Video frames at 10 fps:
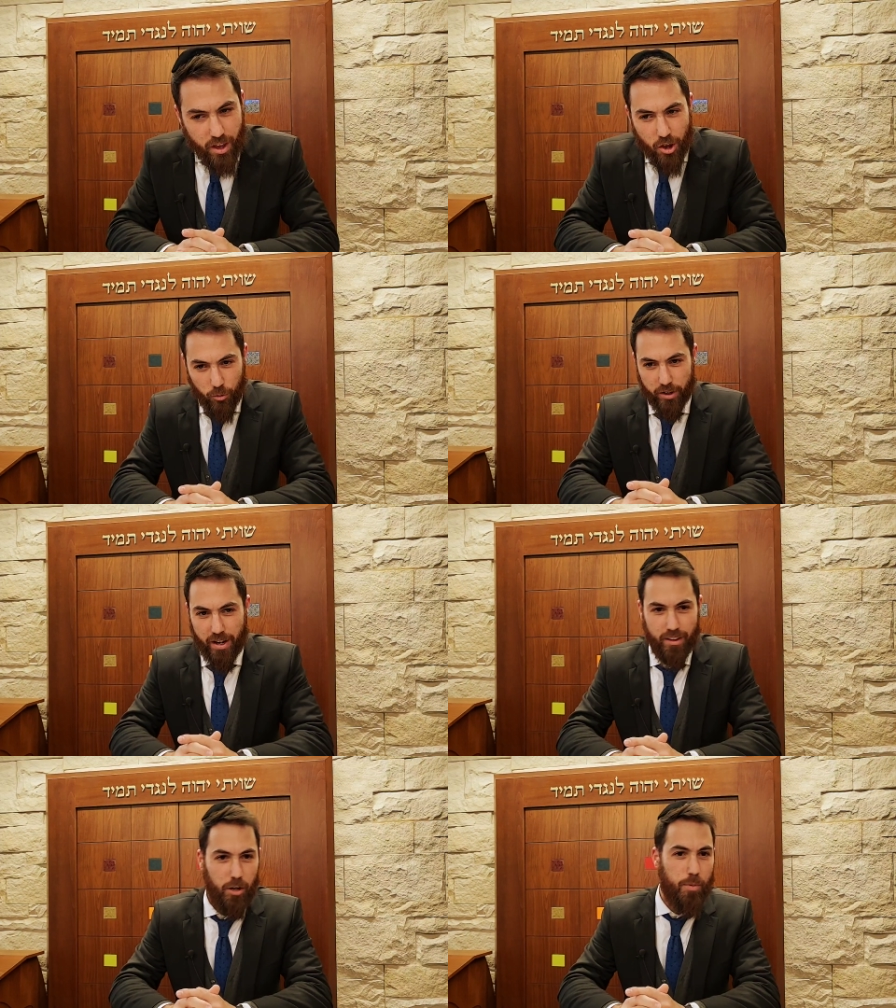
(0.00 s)
we'll get a
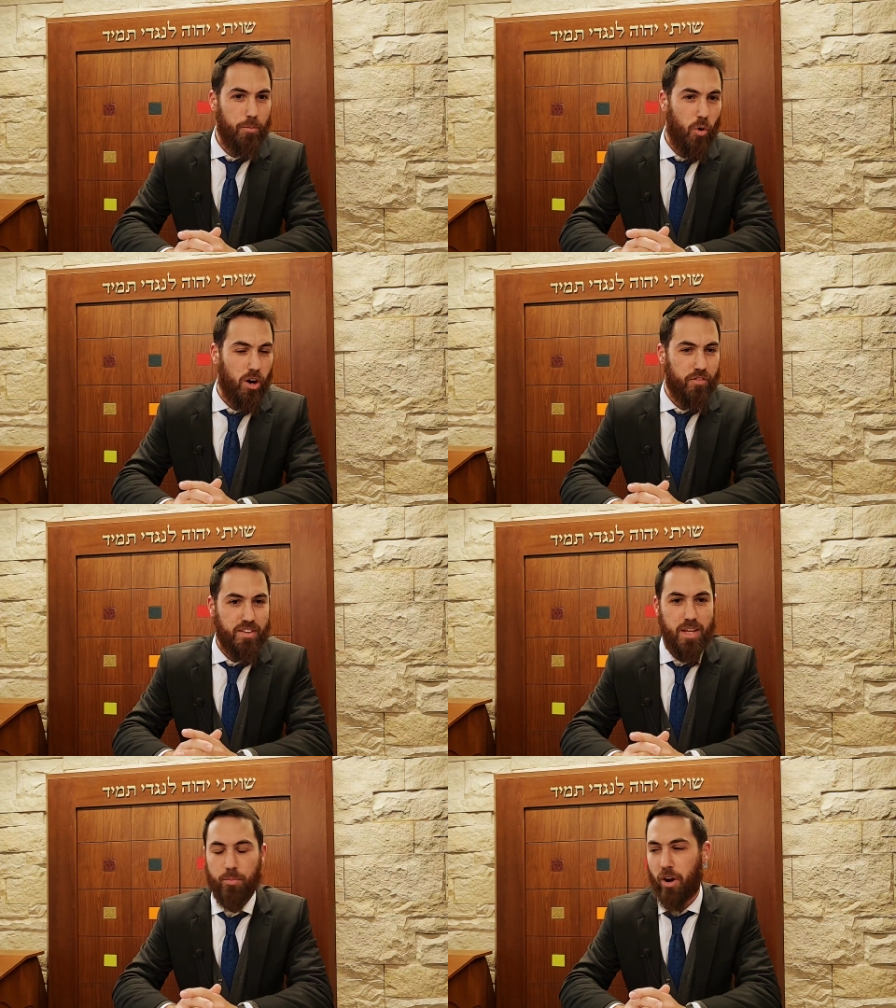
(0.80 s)
little bit more of a
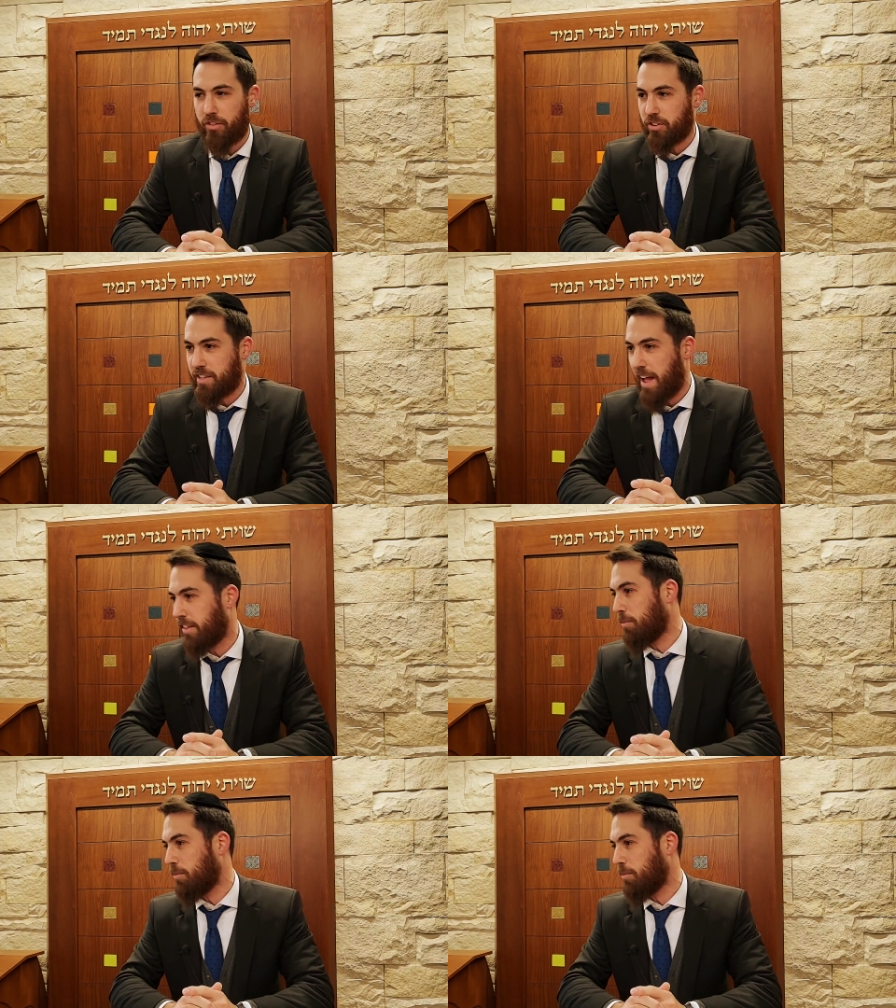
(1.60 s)
deeper understanding.